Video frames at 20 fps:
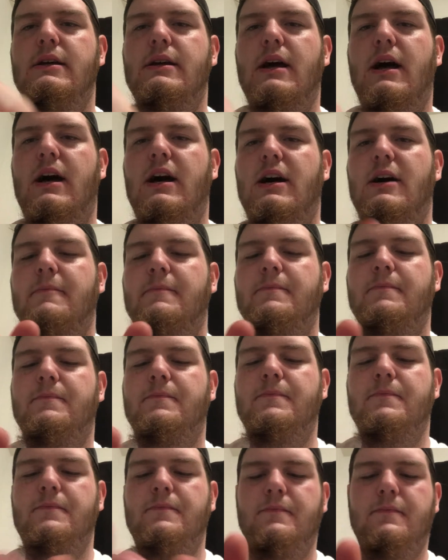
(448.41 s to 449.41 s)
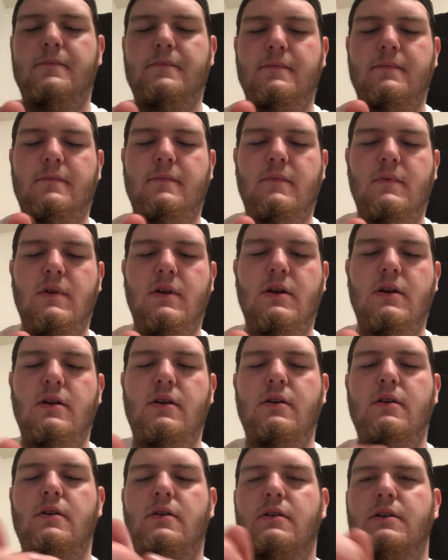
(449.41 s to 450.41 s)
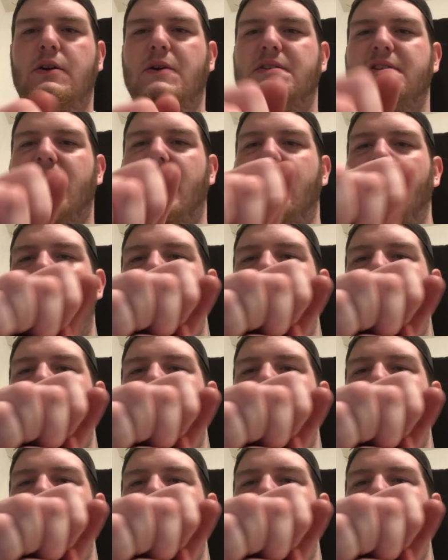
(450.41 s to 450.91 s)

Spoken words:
You know, it's kind